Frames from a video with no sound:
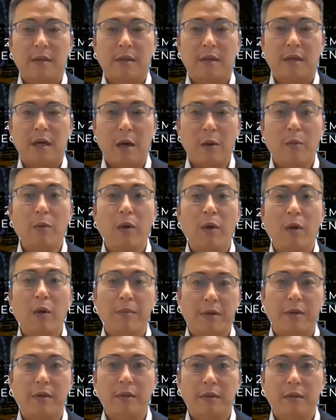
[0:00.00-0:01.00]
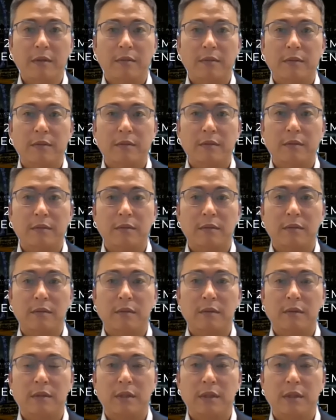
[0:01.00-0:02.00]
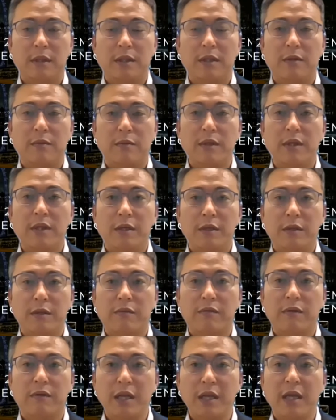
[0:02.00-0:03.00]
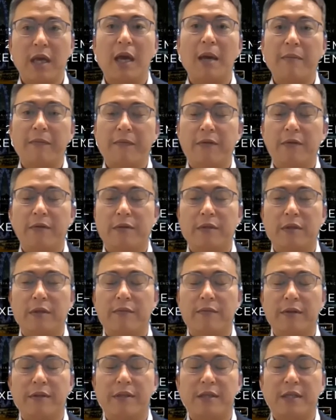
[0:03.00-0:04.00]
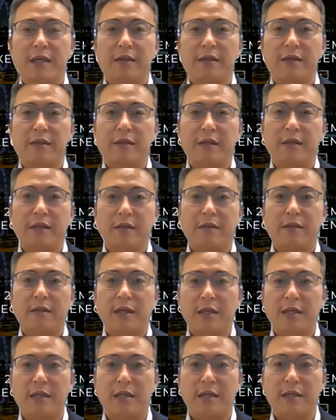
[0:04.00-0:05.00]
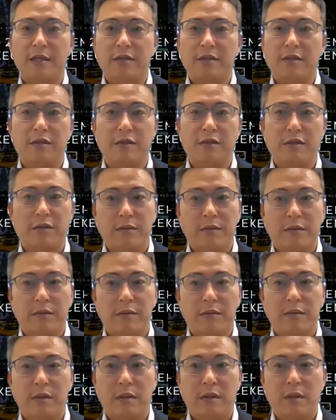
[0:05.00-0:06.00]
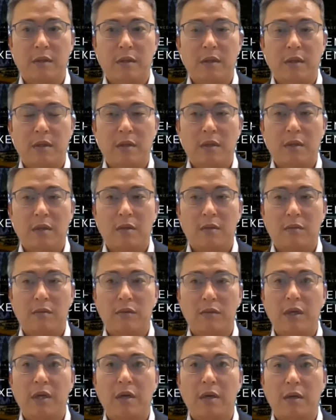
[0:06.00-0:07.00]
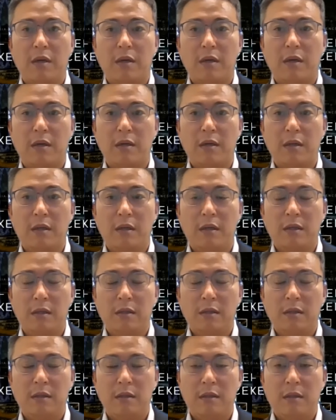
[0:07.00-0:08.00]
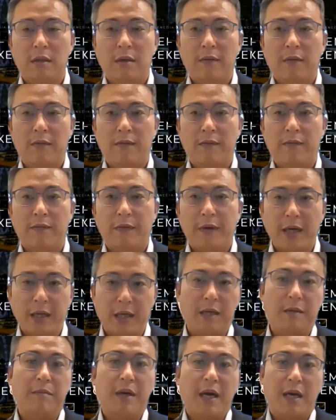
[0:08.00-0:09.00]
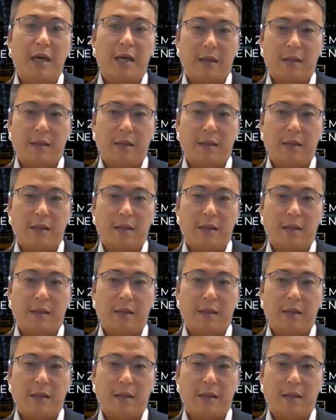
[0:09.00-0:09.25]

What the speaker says: However, with the great effort of scientists and engineers, we are fighting back